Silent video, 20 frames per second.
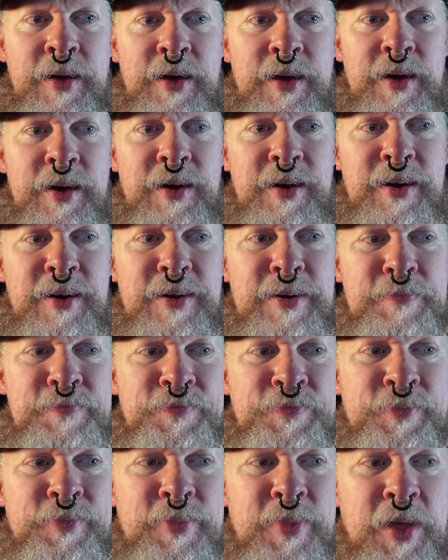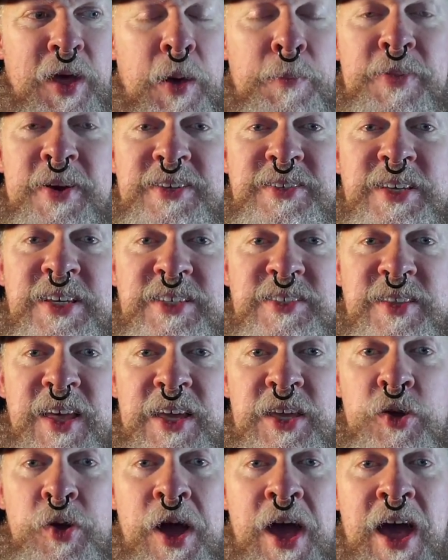uh, a business
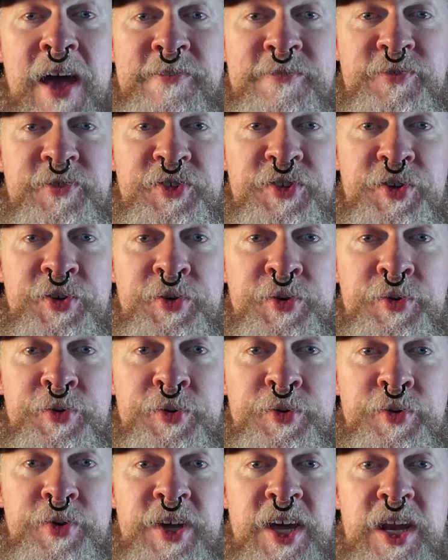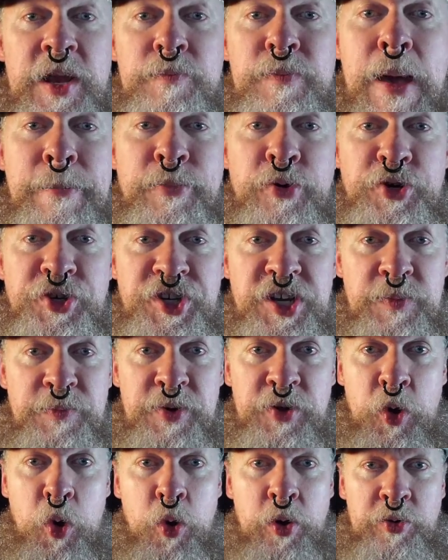that you have to get a membership
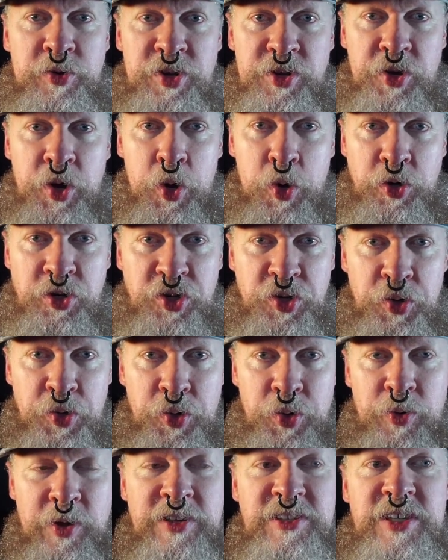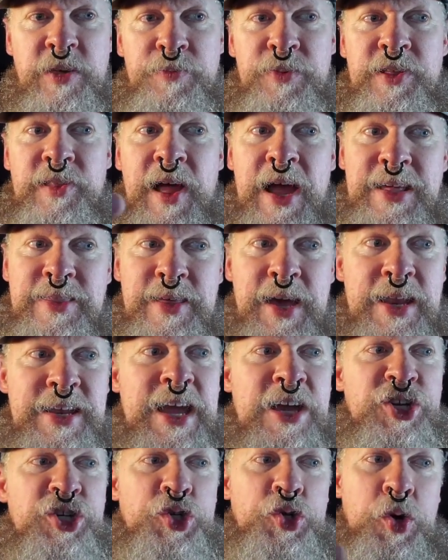in order to go to, something like that.
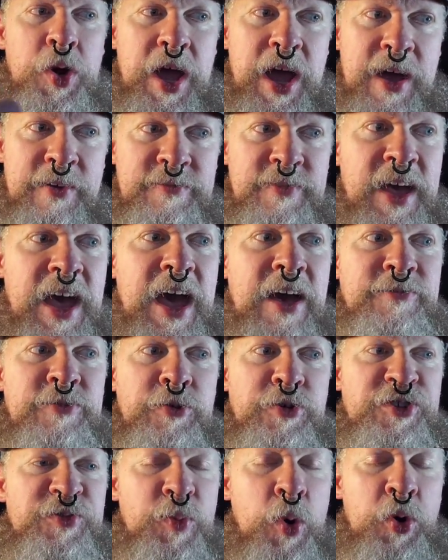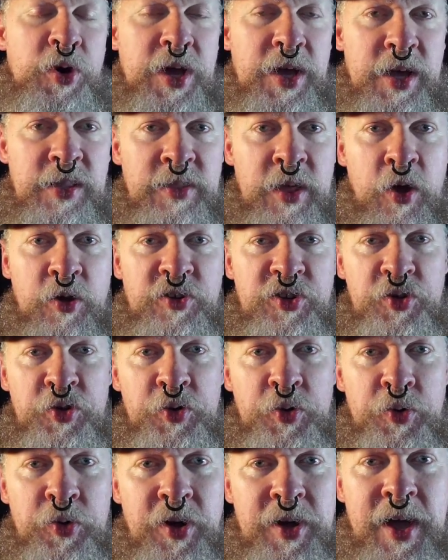Yeah, sure, have have your smoking in there
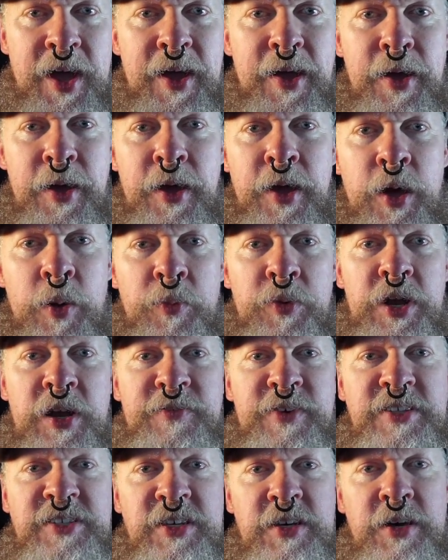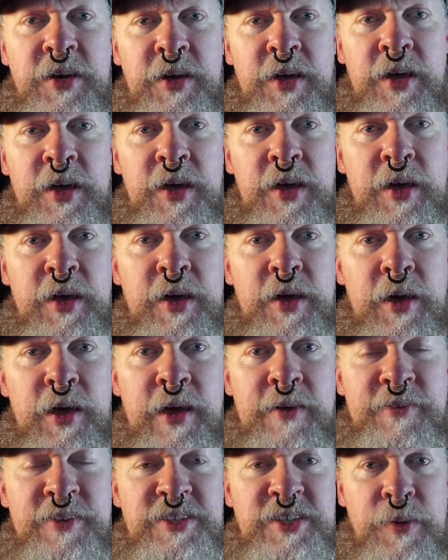too, okay. But if it's a
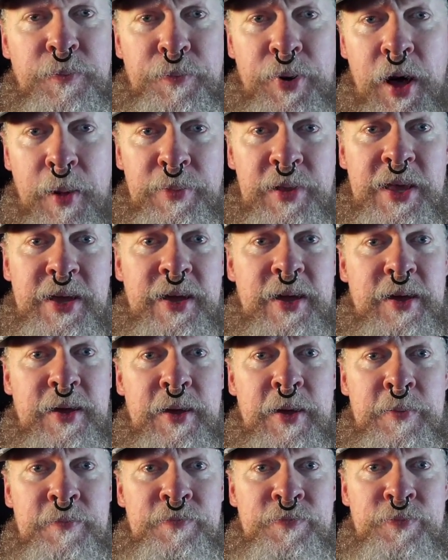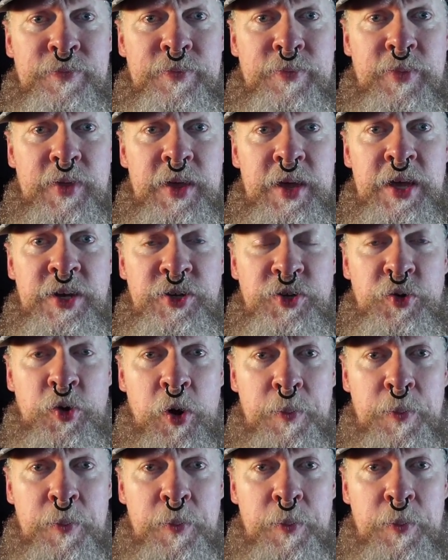if it's a public indoor